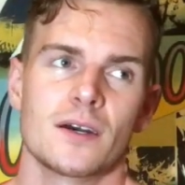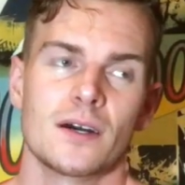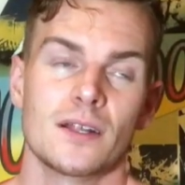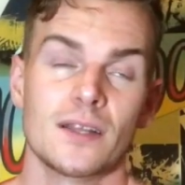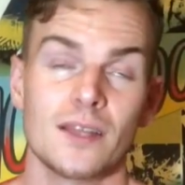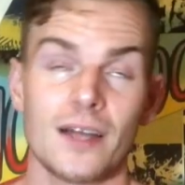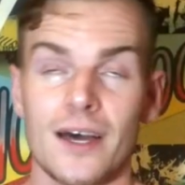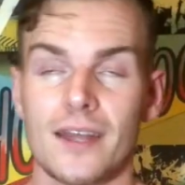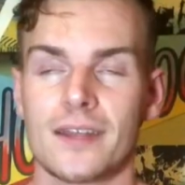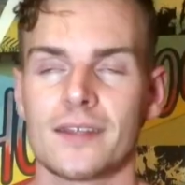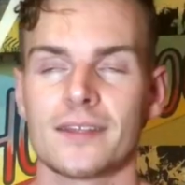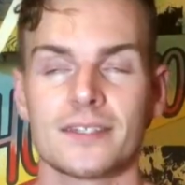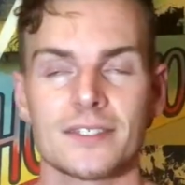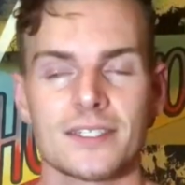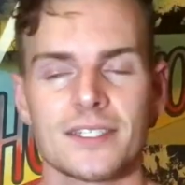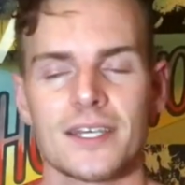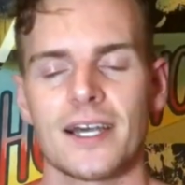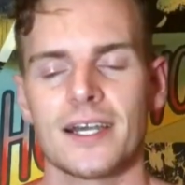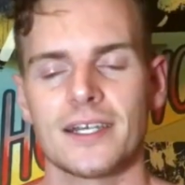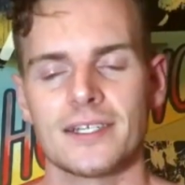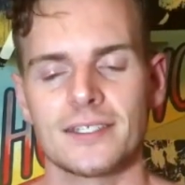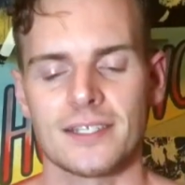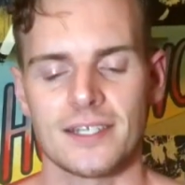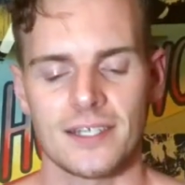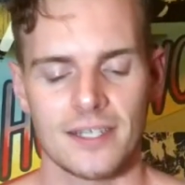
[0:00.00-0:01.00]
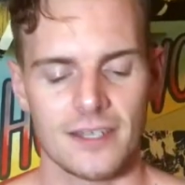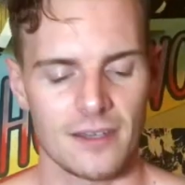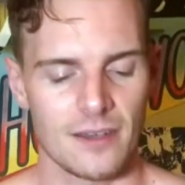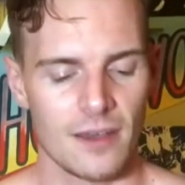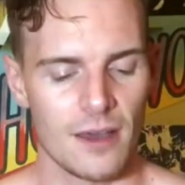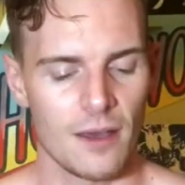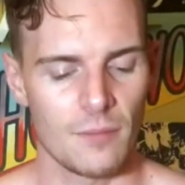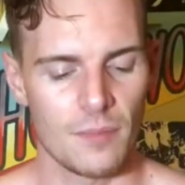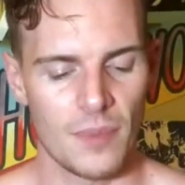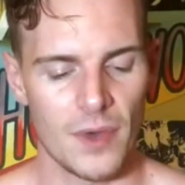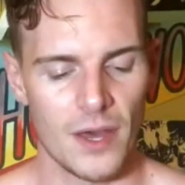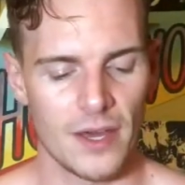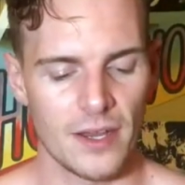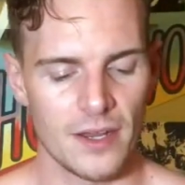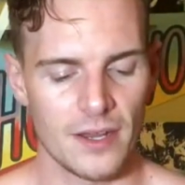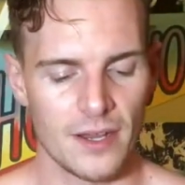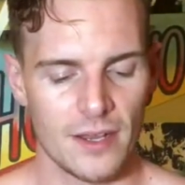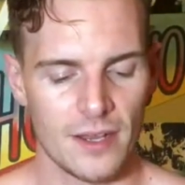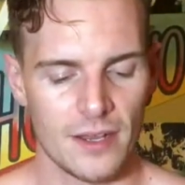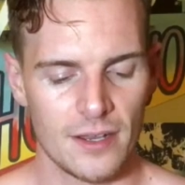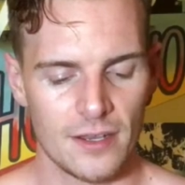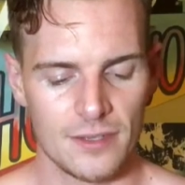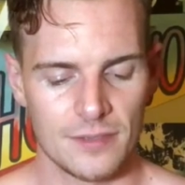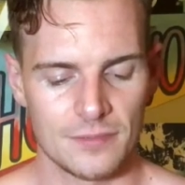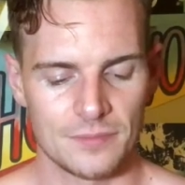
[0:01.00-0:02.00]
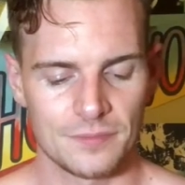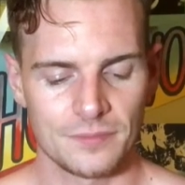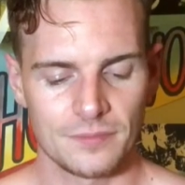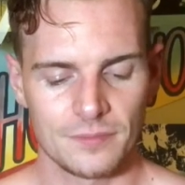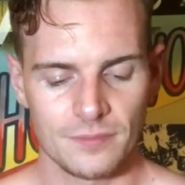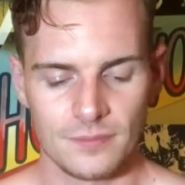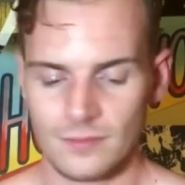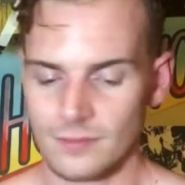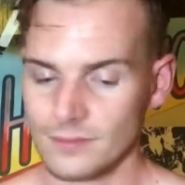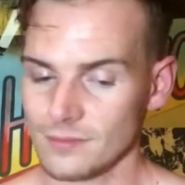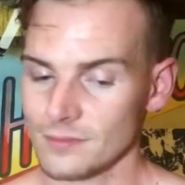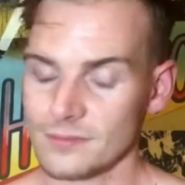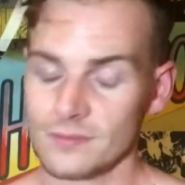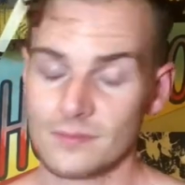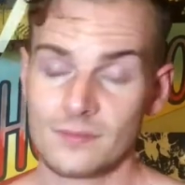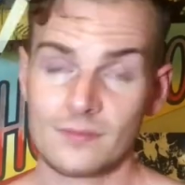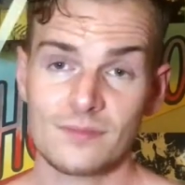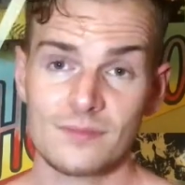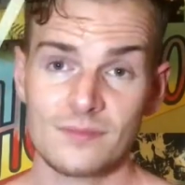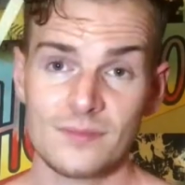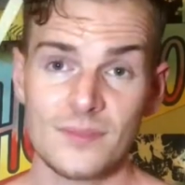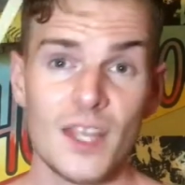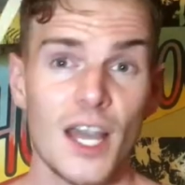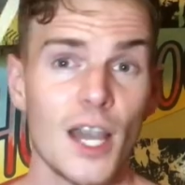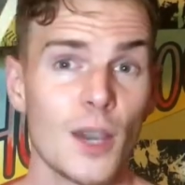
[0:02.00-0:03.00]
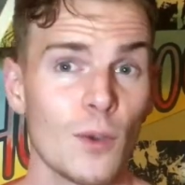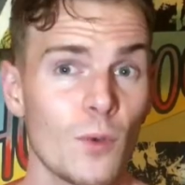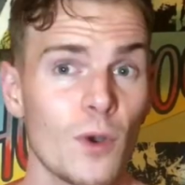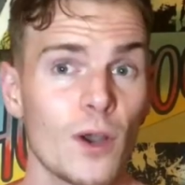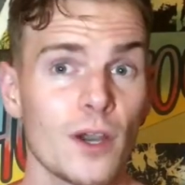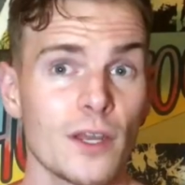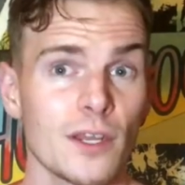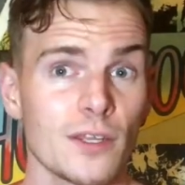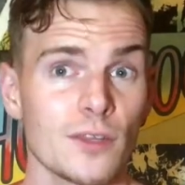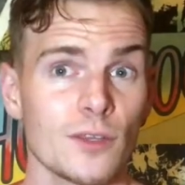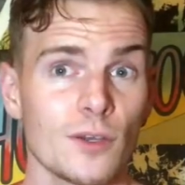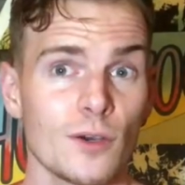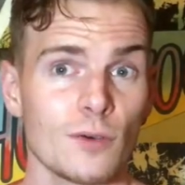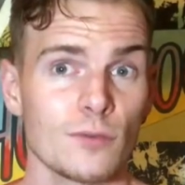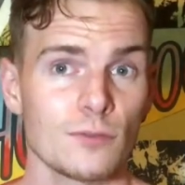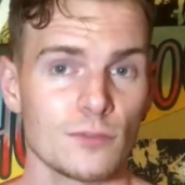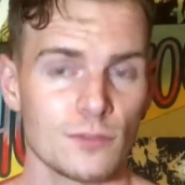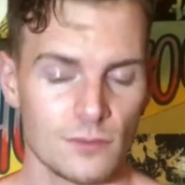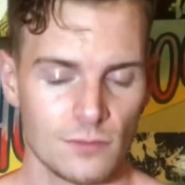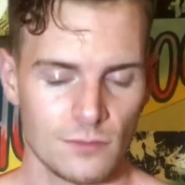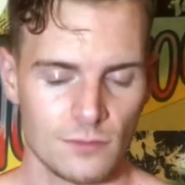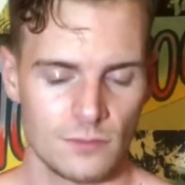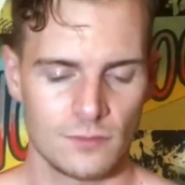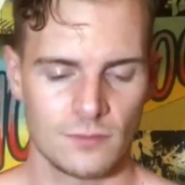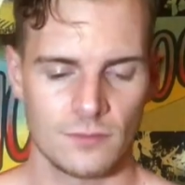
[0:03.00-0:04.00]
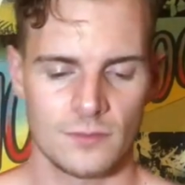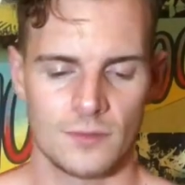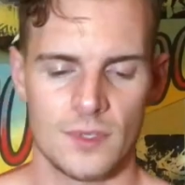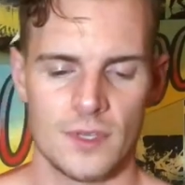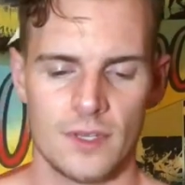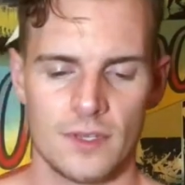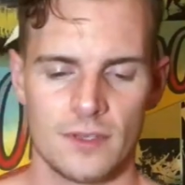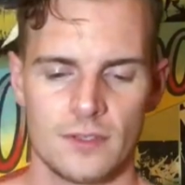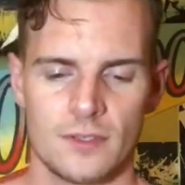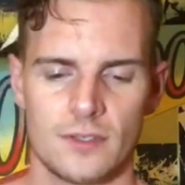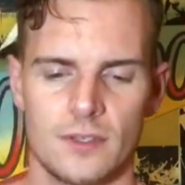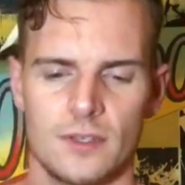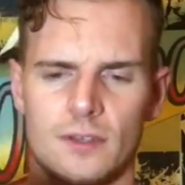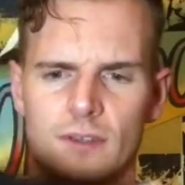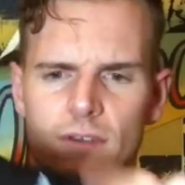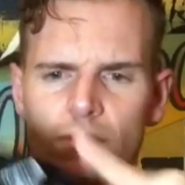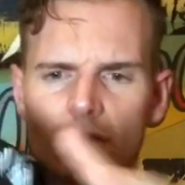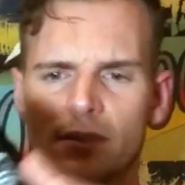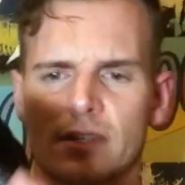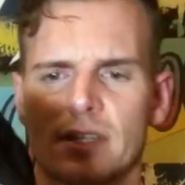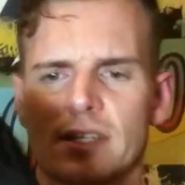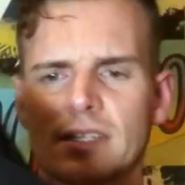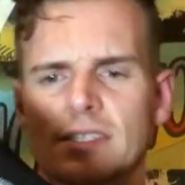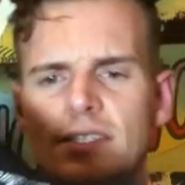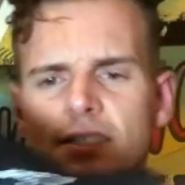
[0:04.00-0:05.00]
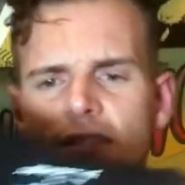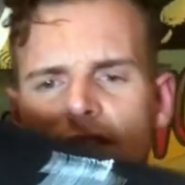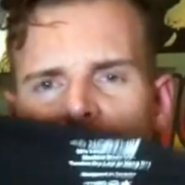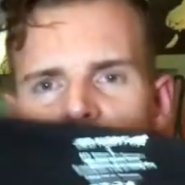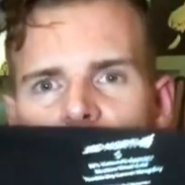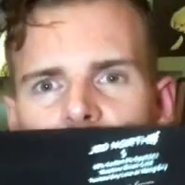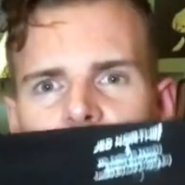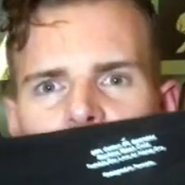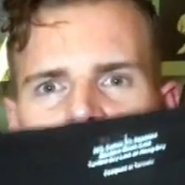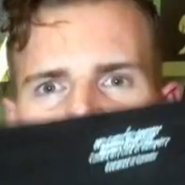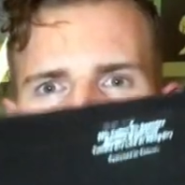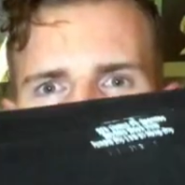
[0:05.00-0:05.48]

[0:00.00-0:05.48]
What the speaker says: a lot of the sizing, but I wanted those. So, let's see.